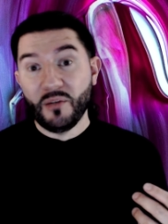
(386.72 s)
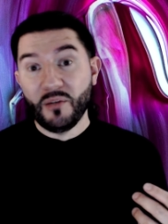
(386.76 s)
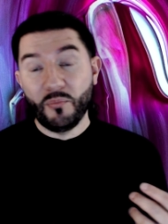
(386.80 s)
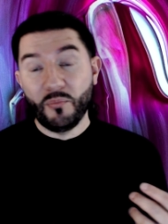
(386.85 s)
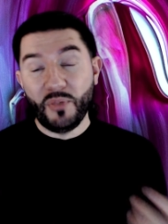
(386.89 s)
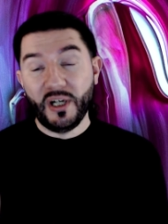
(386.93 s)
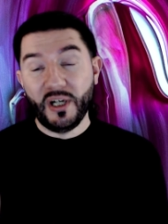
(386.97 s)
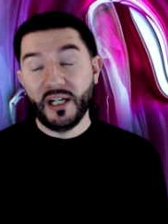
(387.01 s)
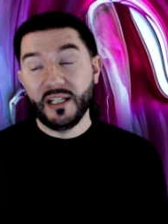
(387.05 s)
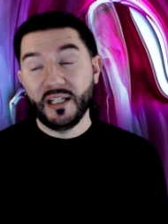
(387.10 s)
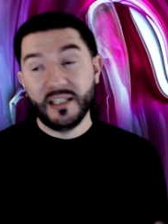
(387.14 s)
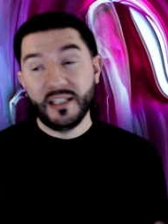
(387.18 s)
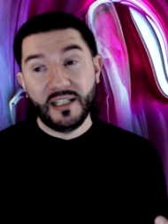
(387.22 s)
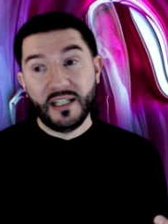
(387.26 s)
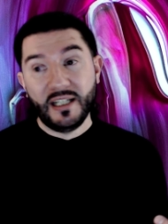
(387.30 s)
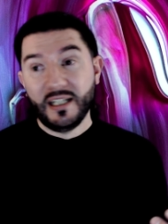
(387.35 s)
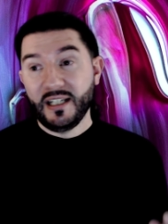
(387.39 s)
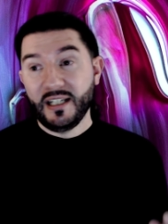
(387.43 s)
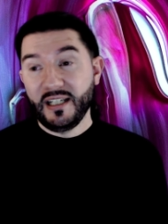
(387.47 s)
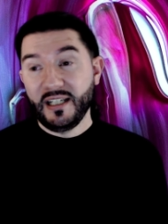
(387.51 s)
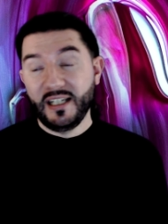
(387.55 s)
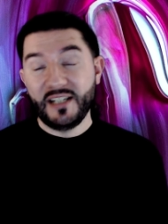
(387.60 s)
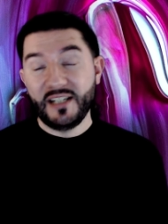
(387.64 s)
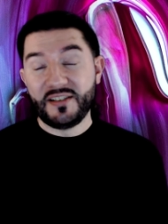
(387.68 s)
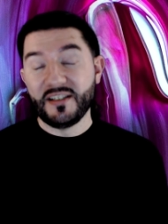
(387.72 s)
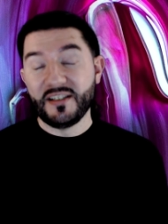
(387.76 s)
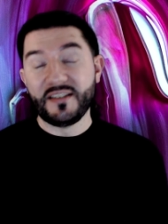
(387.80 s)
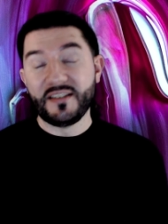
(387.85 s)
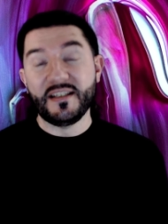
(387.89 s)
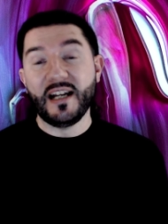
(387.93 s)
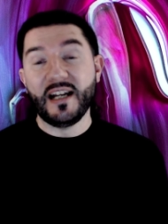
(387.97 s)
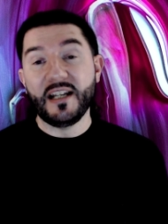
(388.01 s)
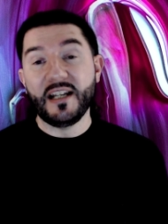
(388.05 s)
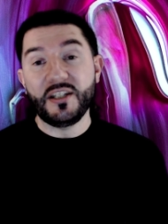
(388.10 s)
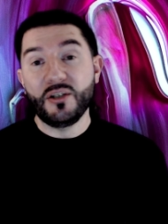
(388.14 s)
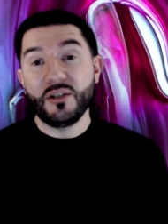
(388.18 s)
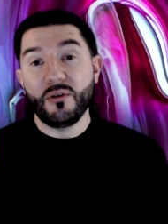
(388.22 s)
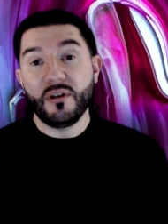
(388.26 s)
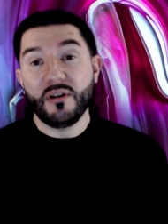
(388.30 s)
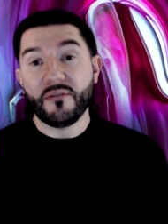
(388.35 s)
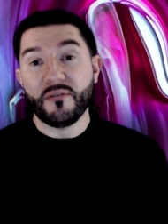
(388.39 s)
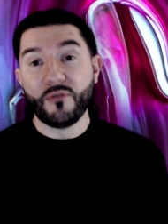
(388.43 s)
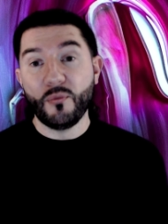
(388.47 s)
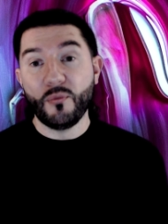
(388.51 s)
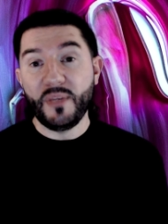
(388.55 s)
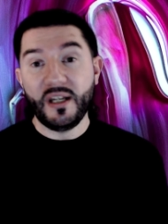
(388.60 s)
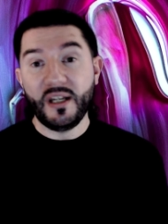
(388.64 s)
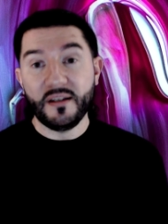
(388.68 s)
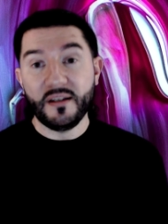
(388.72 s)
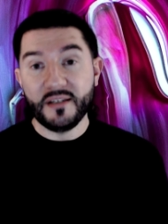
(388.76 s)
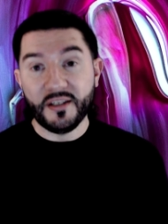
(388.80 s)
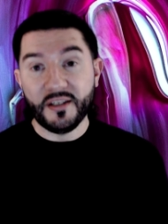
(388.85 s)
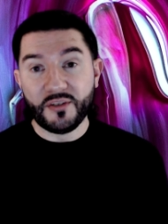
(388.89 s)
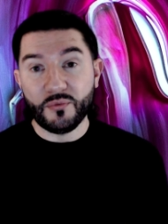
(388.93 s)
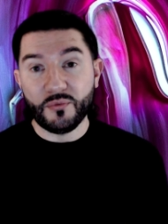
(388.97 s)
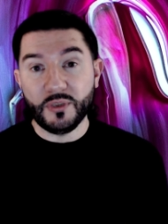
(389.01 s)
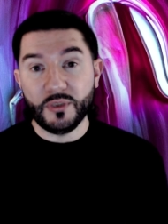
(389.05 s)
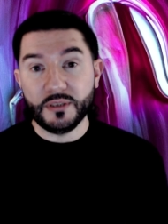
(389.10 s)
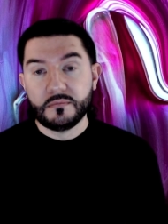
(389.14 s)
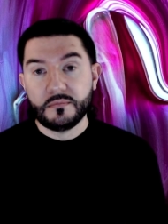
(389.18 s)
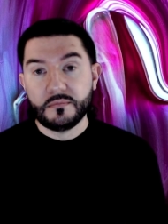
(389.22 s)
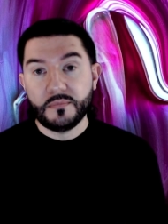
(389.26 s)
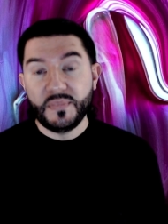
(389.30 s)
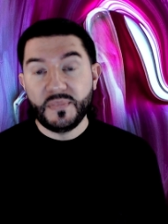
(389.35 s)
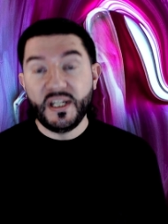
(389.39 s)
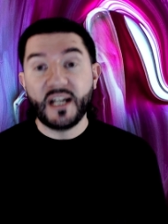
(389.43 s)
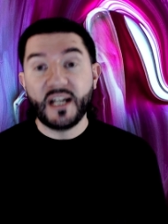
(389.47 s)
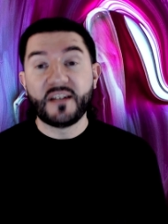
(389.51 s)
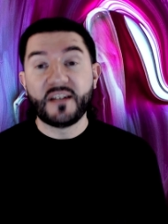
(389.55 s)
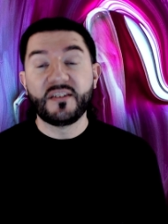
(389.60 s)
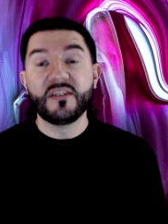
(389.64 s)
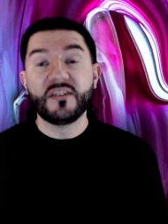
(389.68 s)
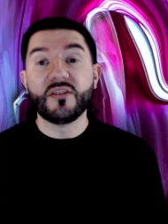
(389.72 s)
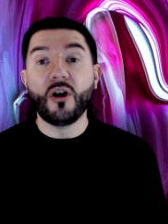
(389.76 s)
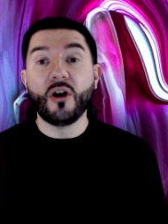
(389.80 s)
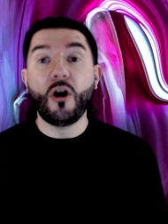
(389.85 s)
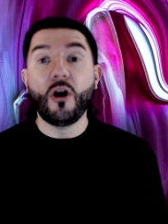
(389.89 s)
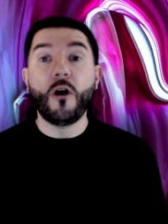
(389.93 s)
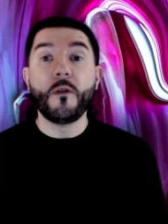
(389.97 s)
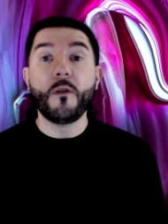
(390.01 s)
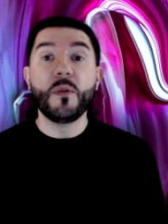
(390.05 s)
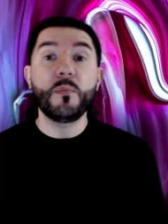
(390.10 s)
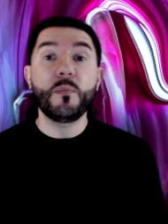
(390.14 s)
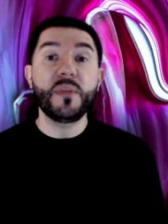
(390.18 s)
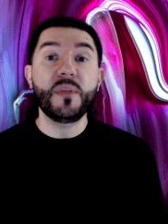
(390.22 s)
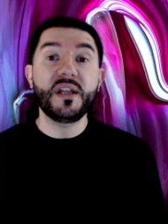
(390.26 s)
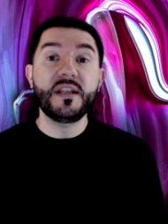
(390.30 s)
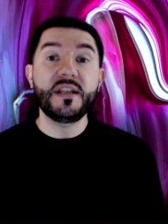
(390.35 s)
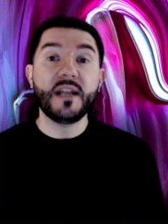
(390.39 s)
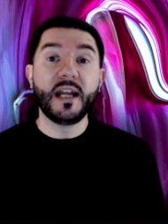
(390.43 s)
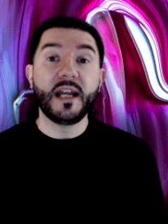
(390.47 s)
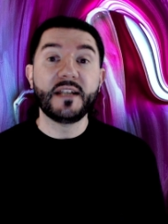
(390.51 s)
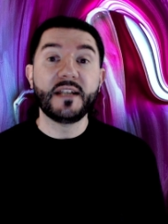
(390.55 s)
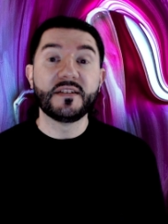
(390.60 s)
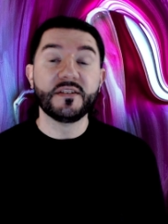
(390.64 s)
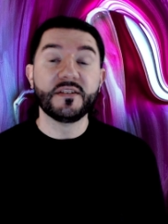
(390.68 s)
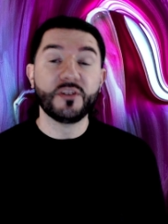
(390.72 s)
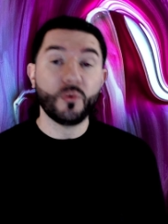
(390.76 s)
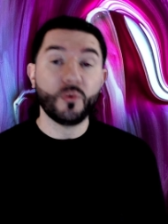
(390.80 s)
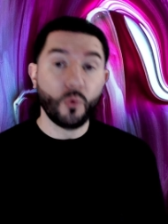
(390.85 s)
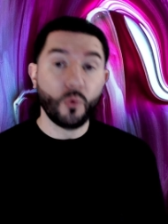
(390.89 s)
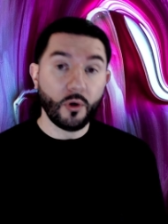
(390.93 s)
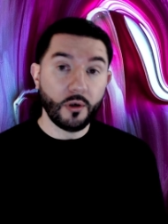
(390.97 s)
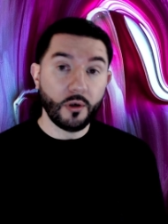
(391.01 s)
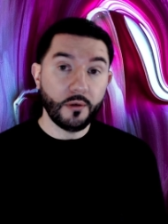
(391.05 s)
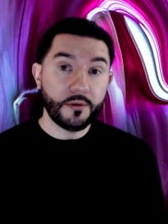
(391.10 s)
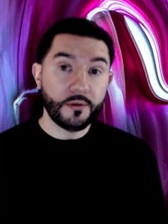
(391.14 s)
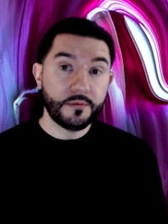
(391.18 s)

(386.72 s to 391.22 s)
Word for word: but it's just not doing it for me on this one. Next is All the Midnights in the World.